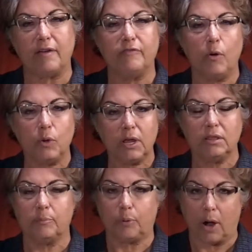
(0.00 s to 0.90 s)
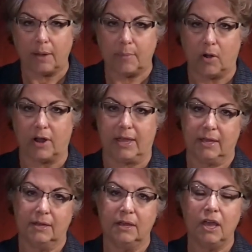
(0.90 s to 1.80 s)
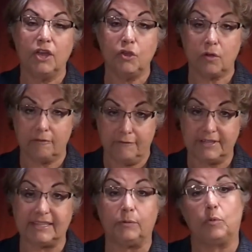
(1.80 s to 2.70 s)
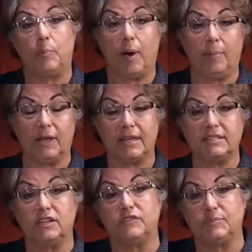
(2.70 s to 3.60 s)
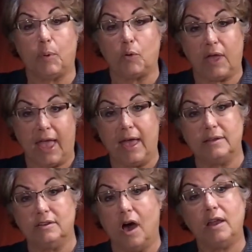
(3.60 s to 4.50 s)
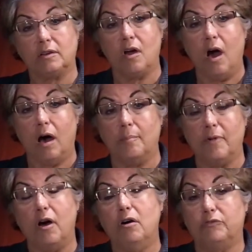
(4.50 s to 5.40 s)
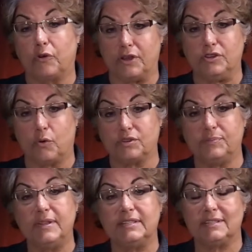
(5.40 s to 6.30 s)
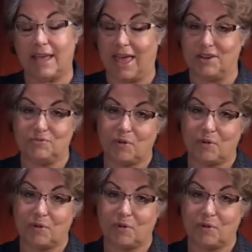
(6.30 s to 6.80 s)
voting in the primary. You can visit republicansofspokane.com for endorsements and